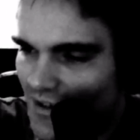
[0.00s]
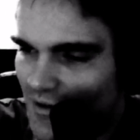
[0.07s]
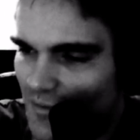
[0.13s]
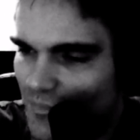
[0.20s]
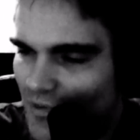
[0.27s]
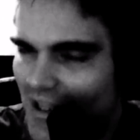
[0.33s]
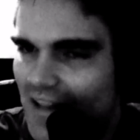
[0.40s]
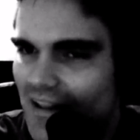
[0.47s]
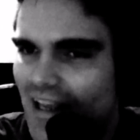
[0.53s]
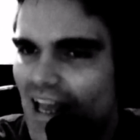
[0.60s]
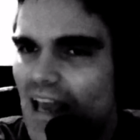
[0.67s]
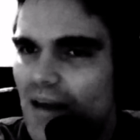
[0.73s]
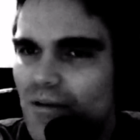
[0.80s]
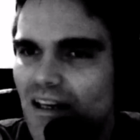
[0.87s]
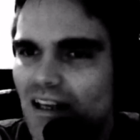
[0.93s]
play the
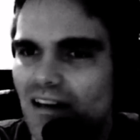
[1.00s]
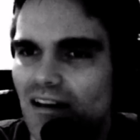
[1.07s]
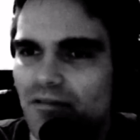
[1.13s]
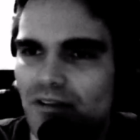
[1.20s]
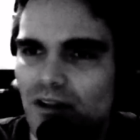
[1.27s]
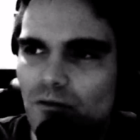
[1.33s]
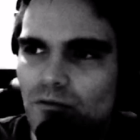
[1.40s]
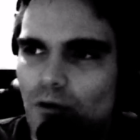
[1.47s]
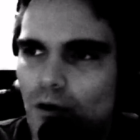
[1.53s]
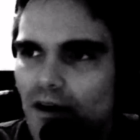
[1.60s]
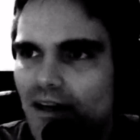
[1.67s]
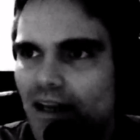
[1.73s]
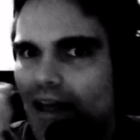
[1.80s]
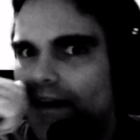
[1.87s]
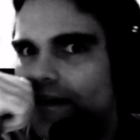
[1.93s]
game and getting a feel for it,
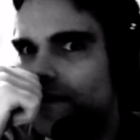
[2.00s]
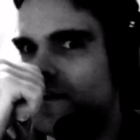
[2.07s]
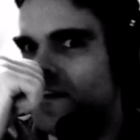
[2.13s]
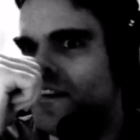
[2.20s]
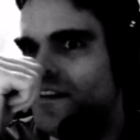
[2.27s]
and